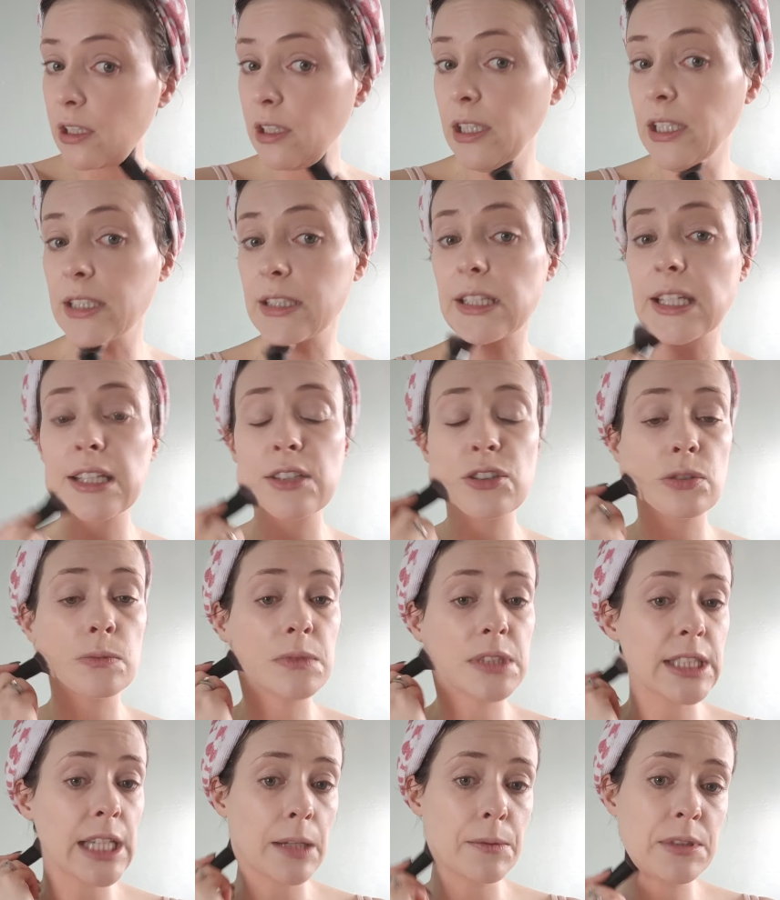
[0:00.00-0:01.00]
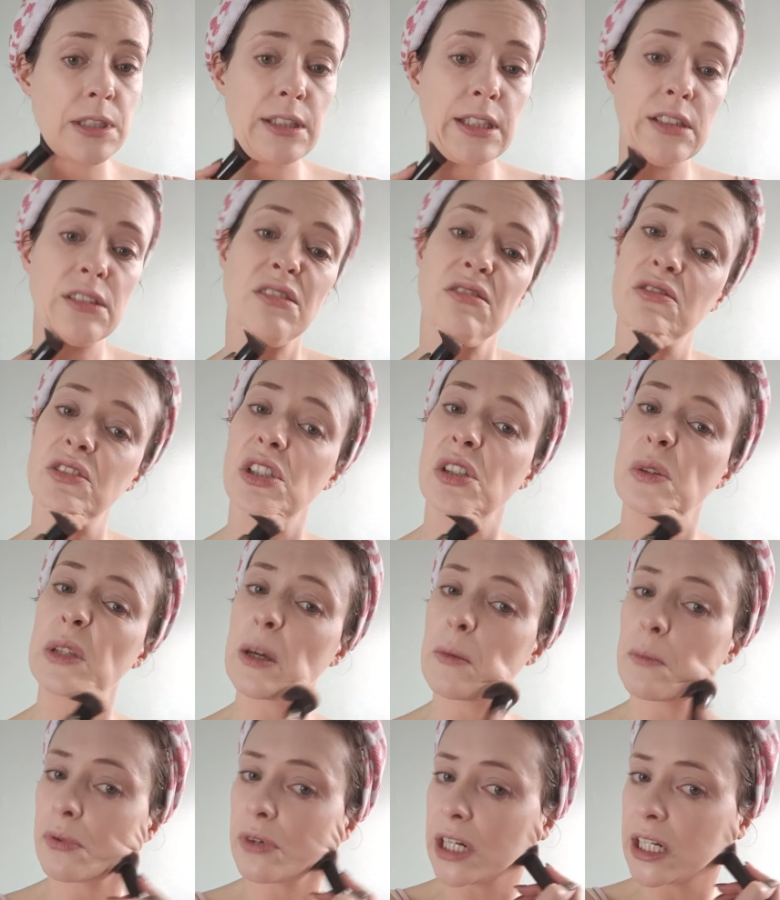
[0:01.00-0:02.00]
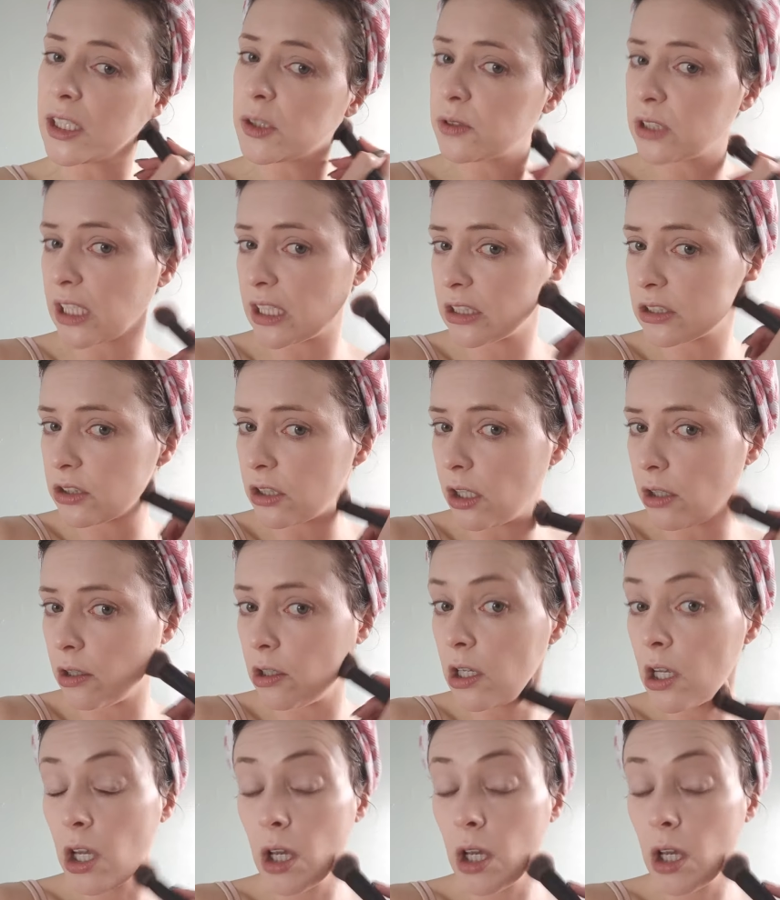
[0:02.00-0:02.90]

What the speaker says: It's like sometimes you think, oh no, that price tag's not,